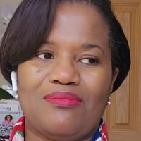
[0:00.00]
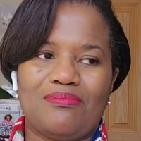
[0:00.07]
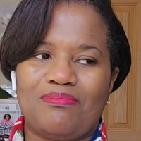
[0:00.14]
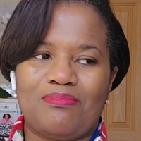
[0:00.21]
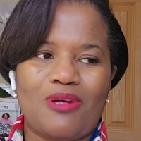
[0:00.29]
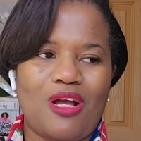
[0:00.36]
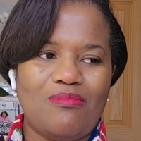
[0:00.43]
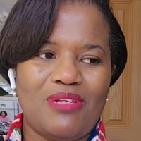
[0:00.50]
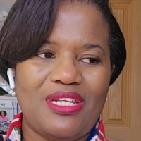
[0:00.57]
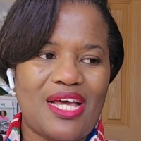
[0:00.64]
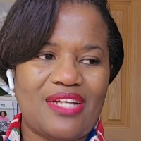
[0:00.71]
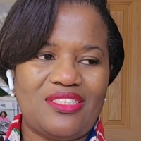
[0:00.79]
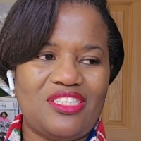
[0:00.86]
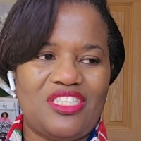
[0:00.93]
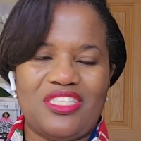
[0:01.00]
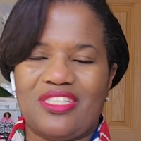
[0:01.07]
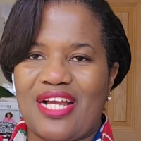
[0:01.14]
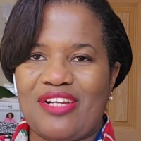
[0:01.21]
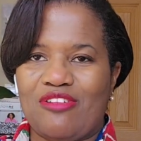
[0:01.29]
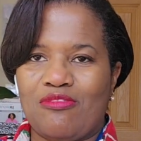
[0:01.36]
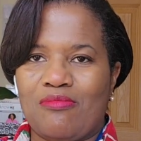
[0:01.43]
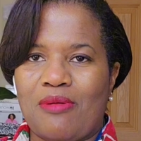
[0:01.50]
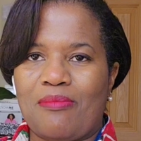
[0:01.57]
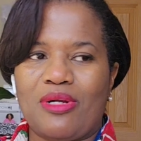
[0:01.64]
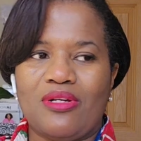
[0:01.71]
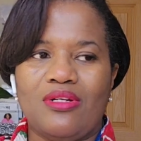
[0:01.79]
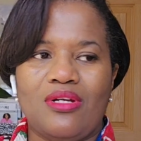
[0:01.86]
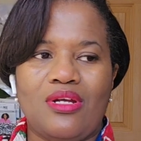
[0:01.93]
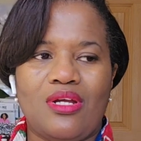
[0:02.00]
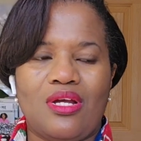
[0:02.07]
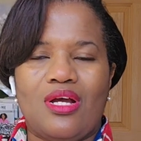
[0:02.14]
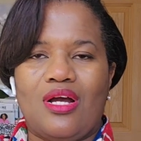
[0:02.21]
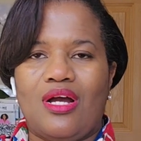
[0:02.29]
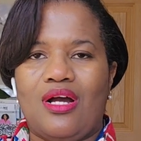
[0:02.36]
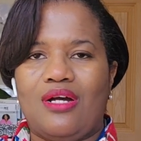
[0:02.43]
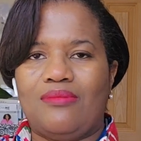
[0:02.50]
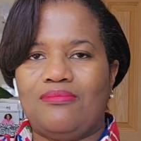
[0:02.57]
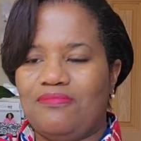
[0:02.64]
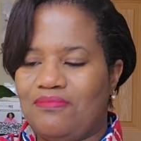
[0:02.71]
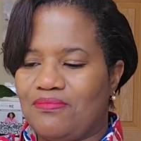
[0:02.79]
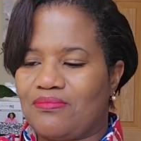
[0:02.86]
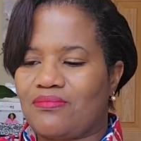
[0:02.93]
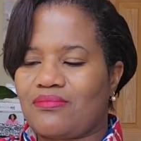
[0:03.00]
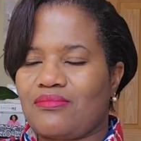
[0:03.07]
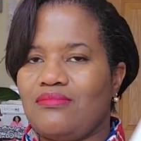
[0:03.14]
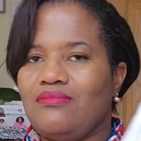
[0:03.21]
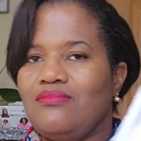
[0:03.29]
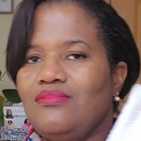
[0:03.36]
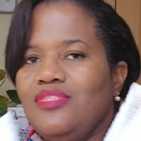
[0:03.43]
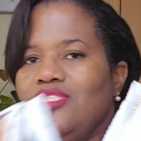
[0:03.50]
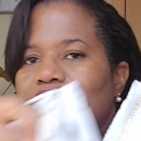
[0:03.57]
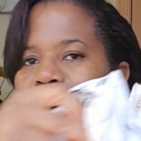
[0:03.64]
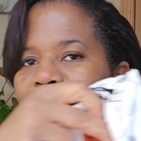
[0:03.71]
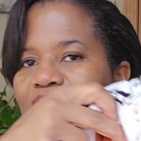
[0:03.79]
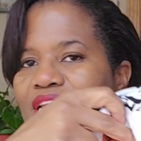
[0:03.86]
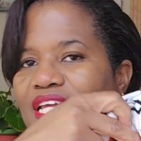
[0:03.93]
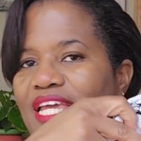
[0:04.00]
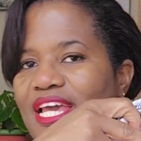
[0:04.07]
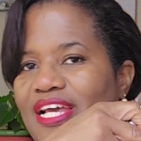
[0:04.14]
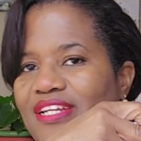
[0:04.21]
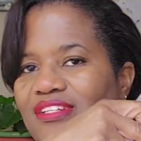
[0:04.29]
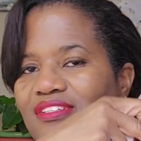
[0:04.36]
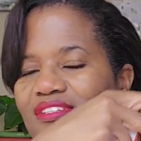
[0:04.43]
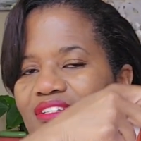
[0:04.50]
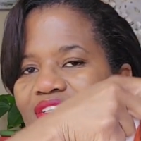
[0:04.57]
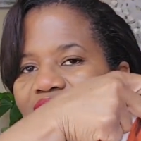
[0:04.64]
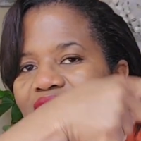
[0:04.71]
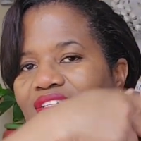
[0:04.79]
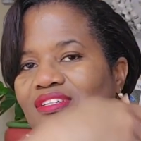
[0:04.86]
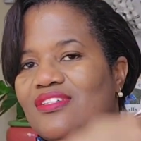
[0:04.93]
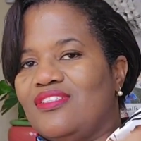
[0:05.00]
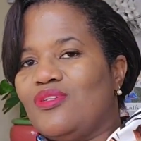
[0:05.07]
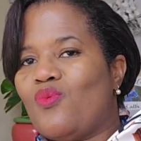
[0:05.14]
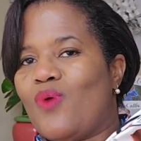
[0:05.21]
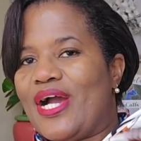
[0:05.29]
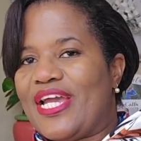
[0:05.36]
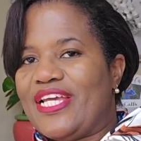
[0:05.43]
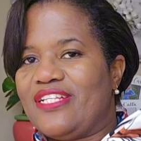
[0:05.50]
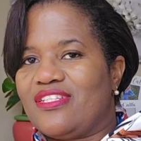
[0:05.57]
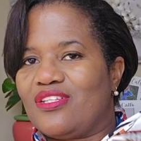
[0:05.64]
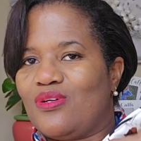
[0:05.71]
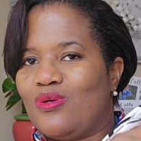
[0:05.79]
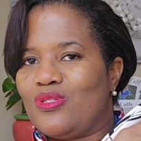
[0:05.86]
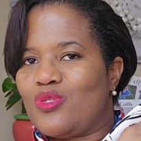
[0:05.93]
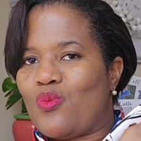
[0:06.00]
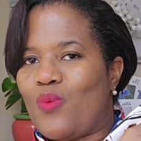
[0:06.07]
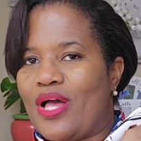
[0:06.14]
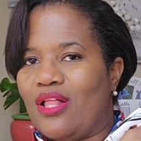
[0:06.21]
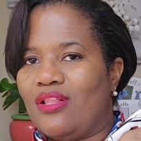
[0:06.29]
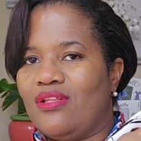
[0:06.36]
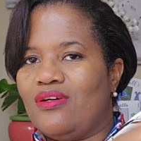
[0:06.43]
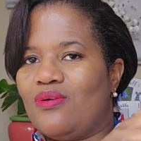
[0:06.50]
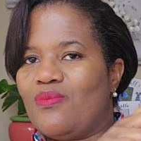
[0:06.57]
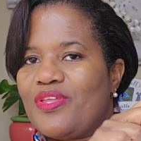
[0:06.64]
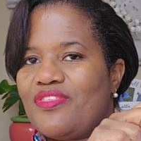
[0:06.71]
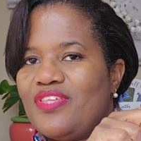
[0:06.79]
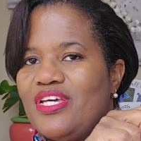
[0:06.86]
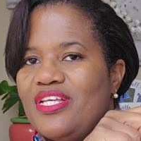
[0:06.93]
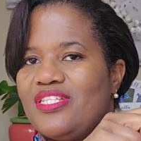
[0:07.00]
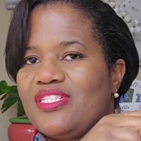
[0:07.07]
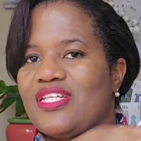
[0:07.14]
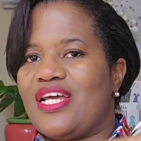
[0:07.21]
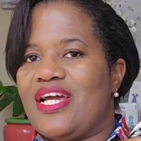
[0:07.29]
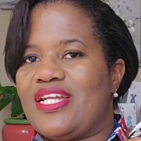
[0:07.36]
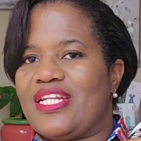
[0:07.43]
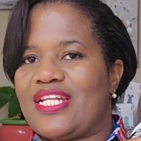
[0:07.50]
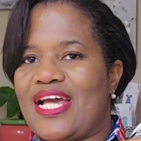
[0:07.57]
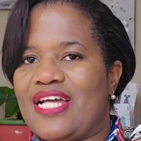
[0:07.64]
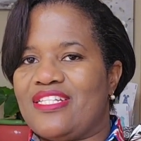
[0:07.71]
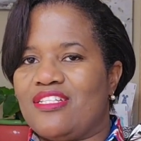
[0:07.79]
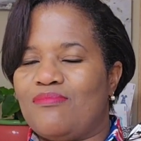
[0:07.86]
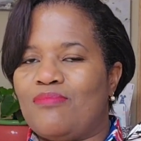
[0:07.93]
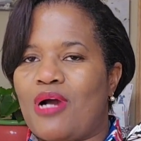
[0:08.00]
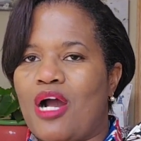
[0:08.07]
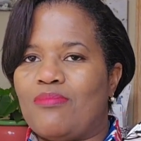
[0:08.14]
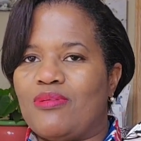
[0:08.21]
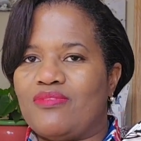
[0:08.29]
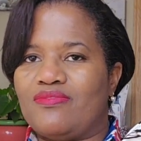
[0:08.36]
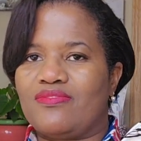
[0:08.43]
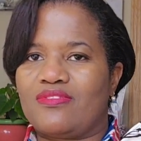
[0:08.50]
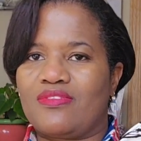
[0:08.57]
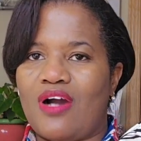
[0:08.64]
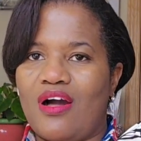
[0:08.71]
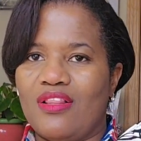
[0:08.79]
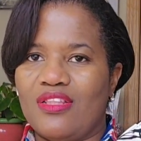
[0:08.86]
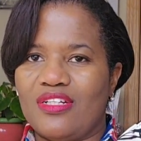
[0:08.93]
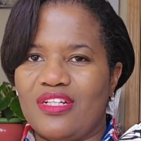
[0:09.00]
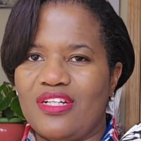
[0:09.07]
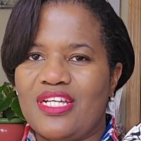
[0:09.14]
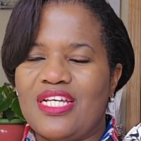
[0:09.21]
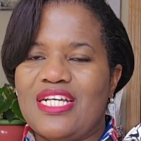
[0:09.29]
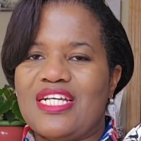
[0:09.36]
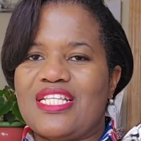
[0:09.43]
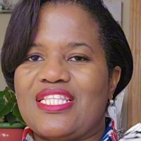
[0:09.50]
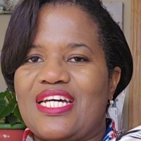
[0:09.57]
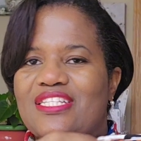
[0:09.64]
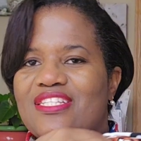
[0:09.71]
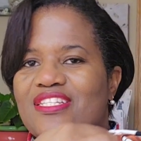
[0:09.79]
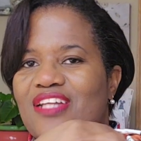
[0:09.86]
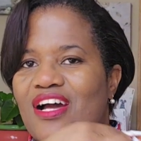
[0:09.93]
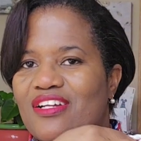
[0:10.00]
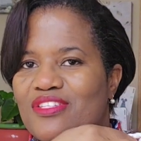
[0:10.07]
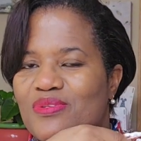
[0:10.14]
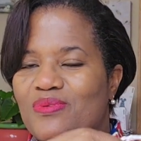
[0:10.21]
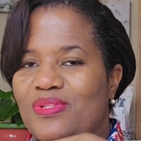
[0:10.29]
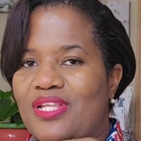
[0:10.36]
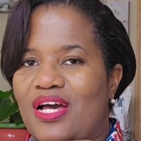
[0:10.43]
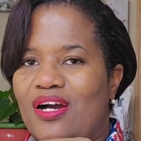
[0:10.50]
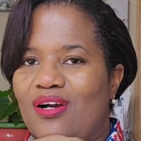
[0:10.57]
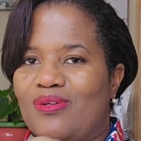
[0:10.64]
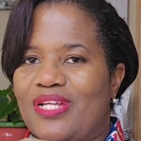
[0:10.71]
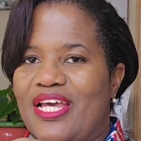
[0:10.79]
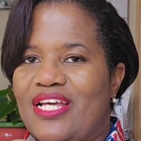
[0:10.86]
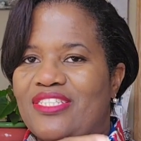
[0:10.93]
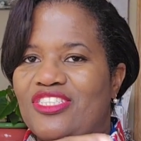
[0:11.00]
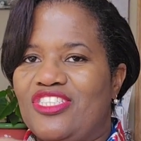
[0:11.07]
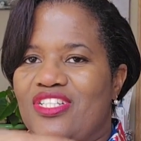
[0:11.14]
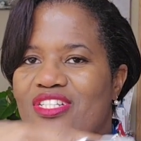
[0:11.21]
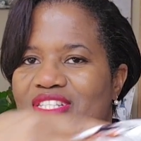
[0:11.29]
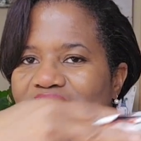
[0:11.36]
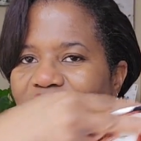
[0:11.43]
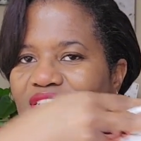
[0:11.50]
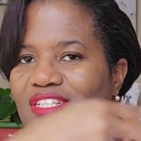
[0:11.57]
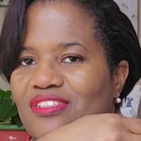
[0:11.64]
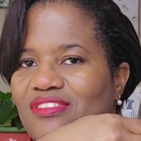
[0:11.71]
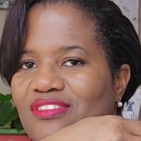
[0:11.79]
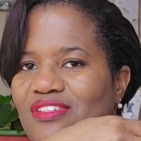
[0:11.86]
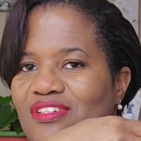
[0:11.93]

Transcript: probably last year, I don't remember. But again, the white goes well with this, and it adds a pop of color that's not too loud and just subtle.